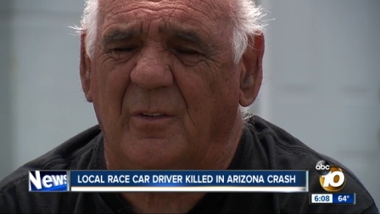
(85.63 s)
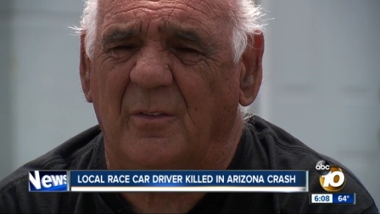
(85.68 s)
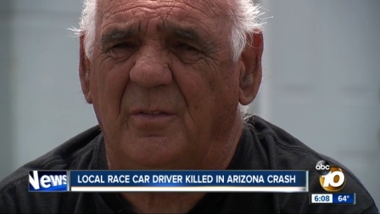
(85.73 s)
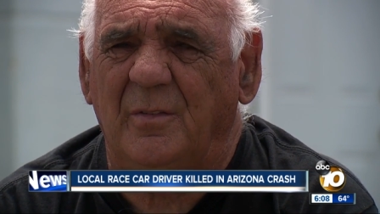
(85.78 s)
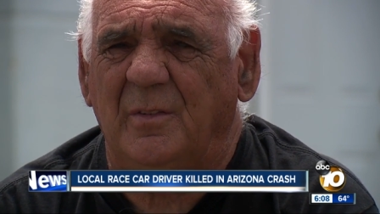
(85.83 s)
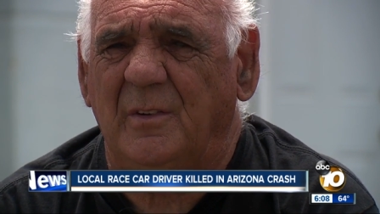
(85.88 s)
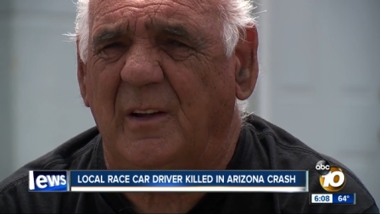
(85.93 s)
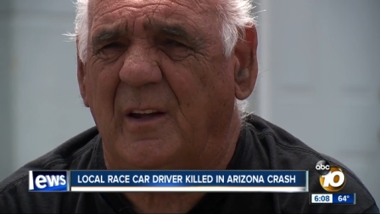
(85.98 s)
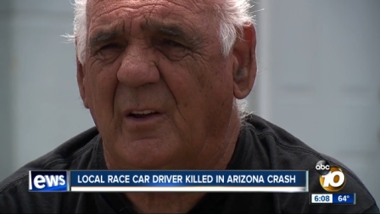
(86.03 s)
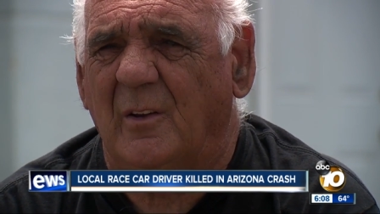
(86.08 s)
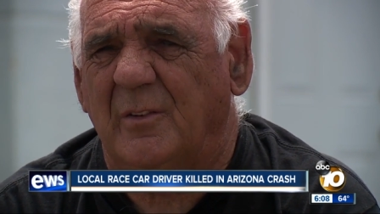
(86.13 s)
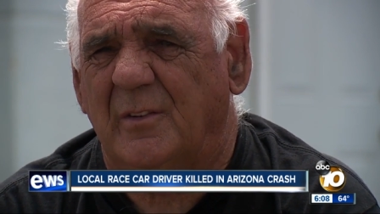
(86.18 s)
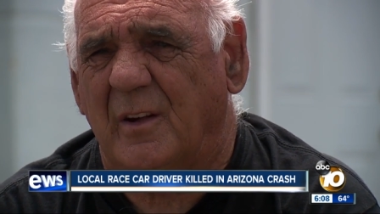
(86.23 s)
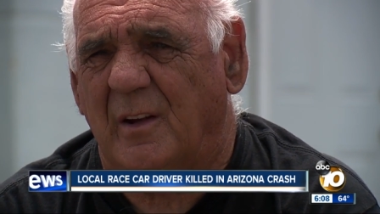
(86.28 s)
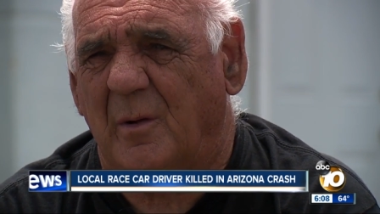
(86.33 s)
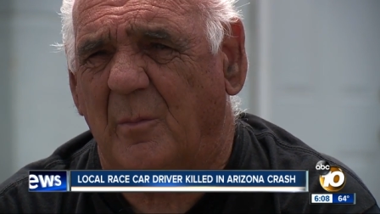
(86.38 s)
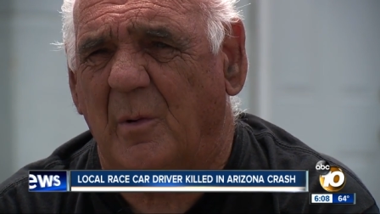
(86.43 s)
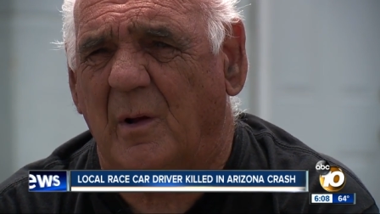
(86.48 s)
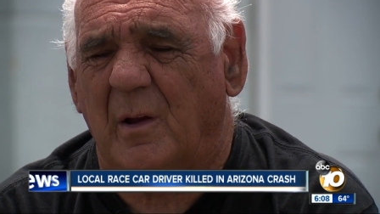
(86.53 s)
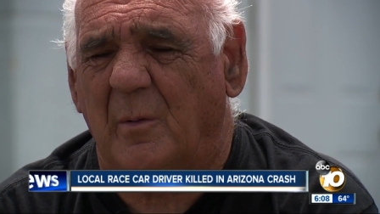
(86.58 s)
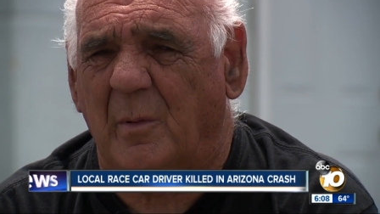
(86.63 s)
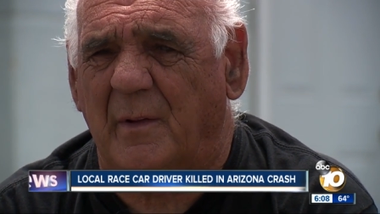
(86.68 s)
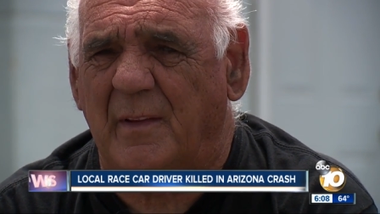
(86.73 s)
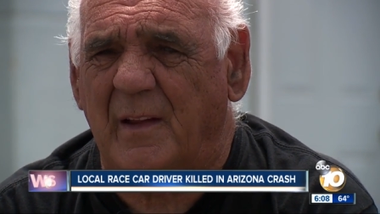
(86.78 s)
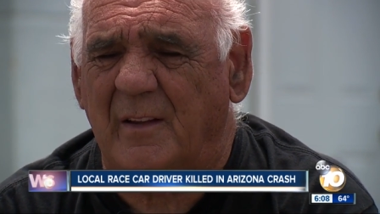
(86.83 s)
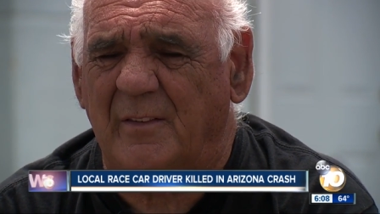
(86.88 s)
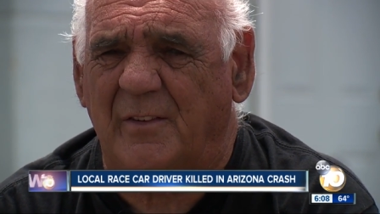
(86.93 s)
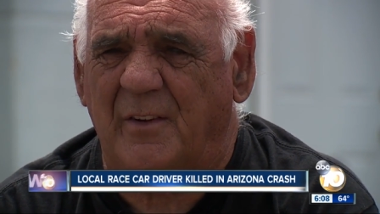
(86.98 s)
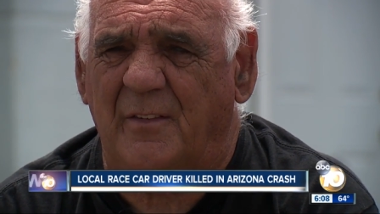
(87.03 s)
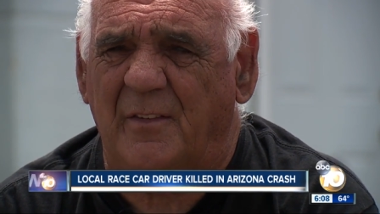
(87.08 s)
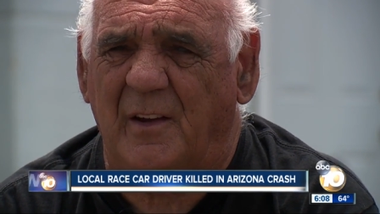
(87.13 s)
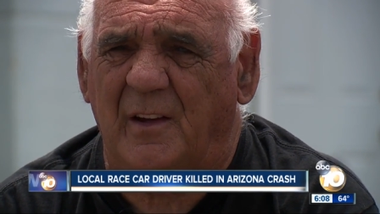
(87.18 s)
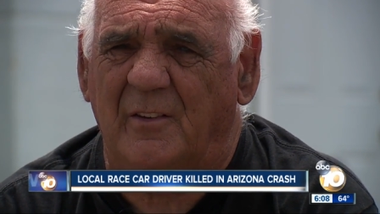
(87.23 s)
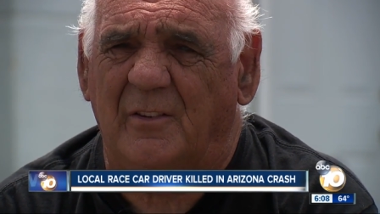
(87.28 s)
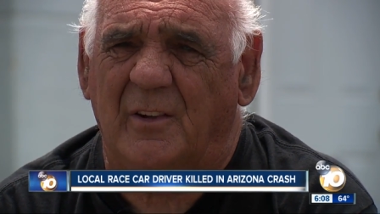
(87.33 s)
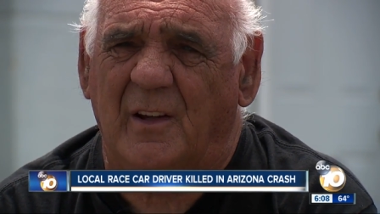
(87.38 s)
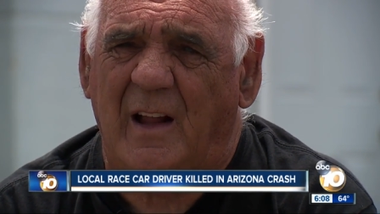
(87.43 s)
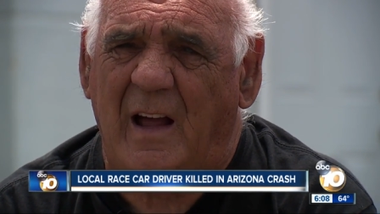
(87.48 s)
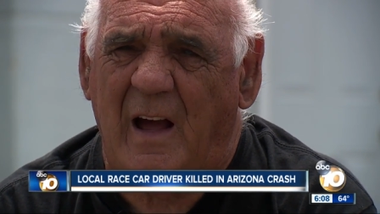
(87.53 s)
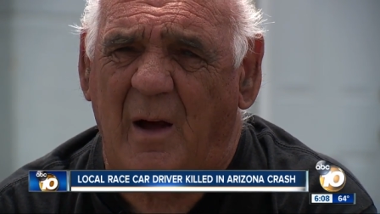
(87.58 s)
have killed anybody, but that's the
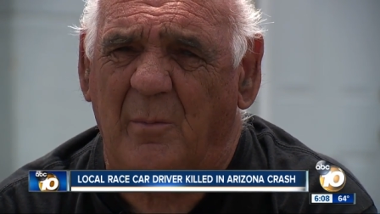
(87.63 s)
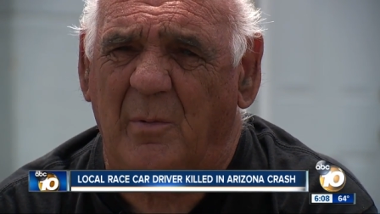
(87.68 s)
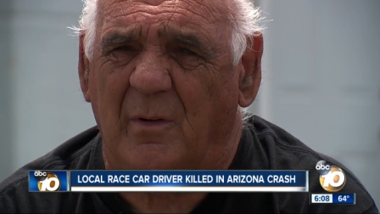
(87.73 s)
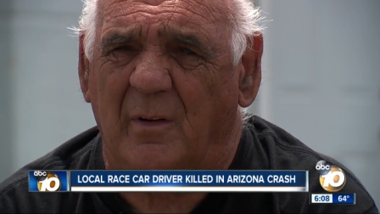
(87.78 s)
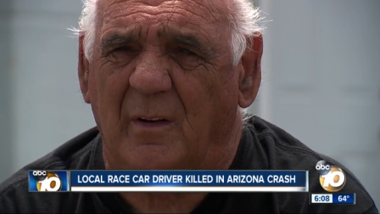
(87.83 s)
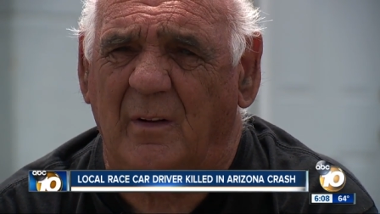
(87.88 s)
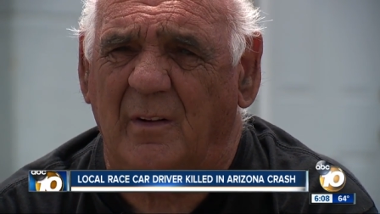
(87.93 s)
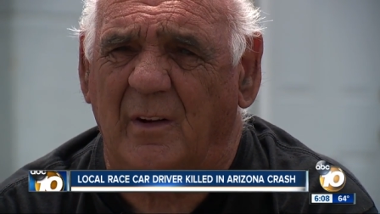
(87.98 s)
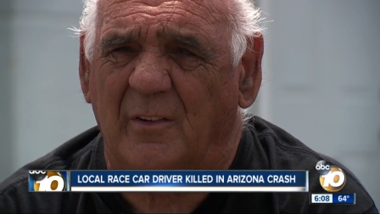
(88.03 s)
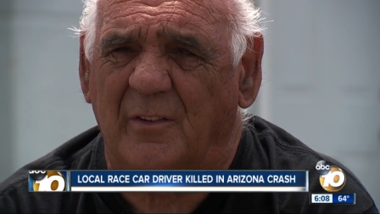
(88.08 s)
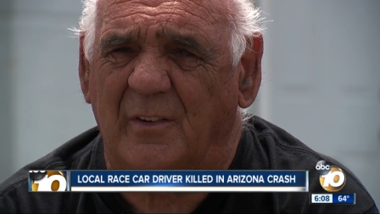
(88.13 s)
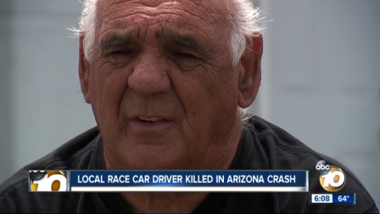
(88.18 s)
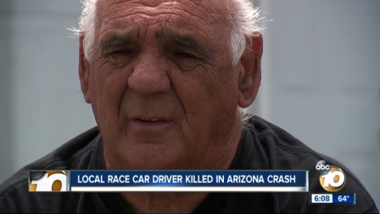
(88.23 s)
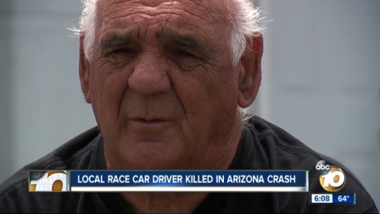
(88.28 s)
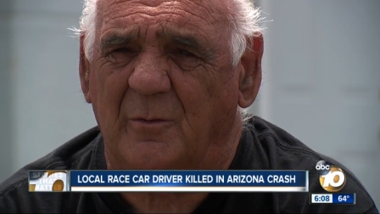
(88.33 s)
things that happen in this